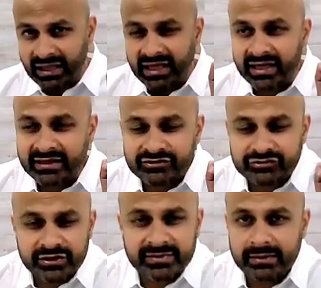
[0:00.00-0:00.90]
and
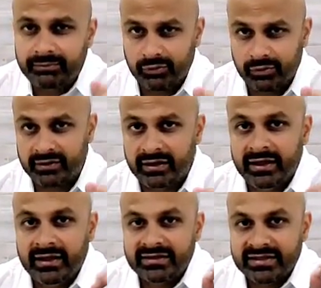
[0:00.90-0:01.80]
extremely important
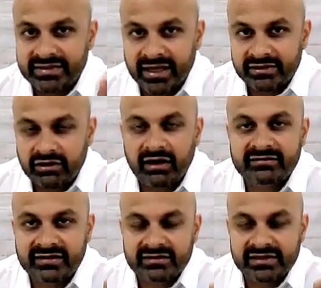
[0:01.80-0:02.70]
to
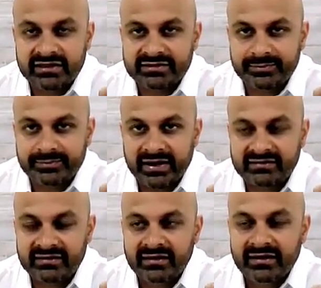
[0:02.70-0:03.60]
diagnostically
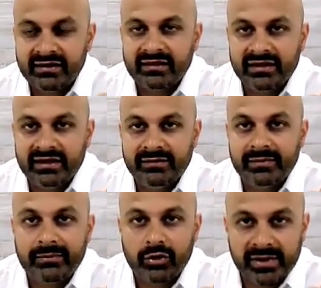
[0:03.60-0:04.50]
express the
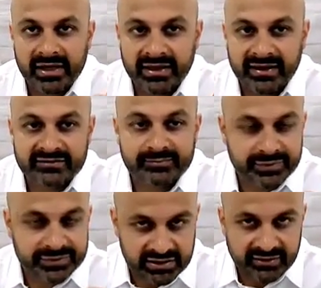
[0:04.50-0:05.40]
meibomian glands
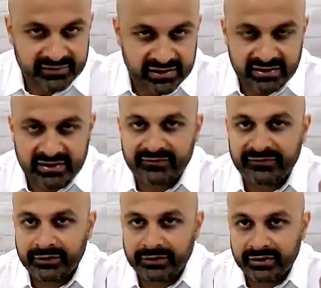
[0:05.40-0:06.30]
of the
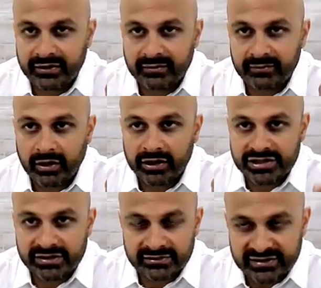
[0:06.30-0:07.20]
inferior
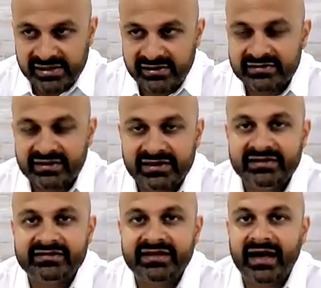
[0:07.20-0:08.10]
margin. is are easiest,
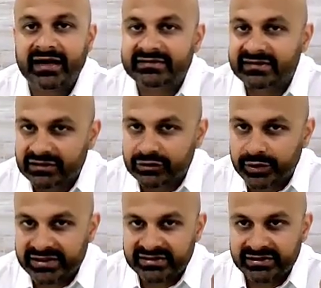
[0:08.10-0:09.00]
easiest to access, the
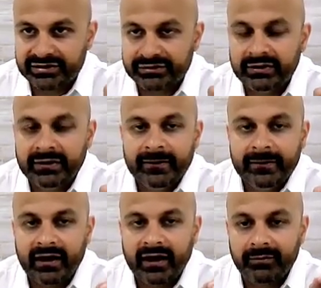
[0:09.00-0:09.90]
quickest to do.
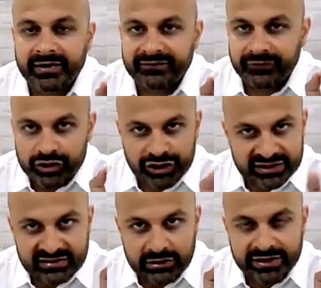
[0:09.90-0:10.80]
Um, but if you're
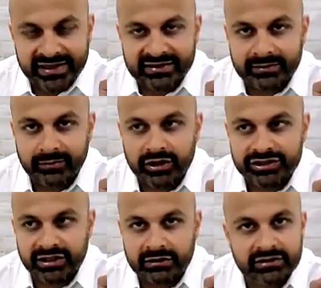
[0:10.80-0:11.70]
just looking at the
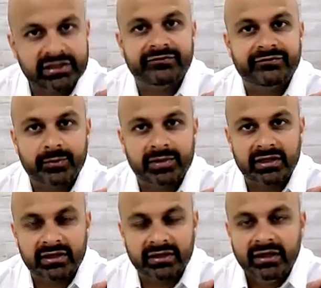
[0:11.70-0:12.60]
margin, looking for a
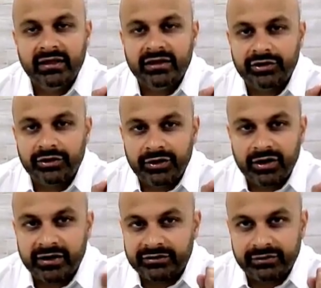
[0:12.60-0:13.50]
plug, you're
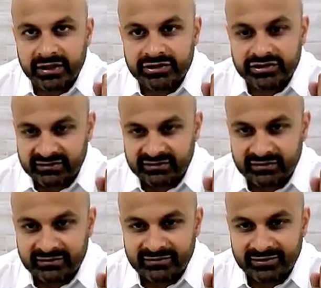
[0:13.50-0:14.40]
not doing it
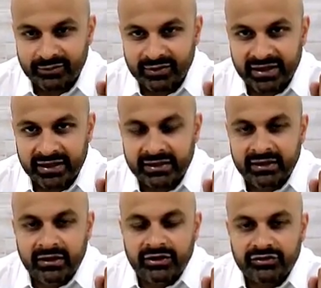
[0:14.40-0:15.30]
justice. Okay.
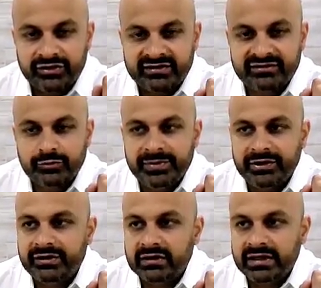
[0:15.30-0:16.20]
So this
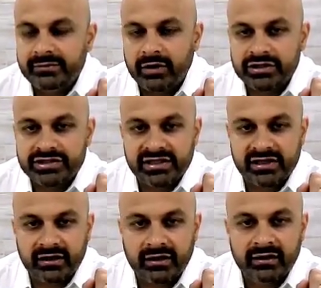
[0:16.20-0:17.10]
superior lid margin
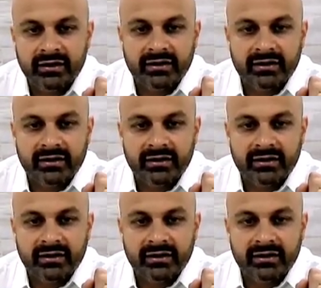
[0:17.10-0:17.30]
here,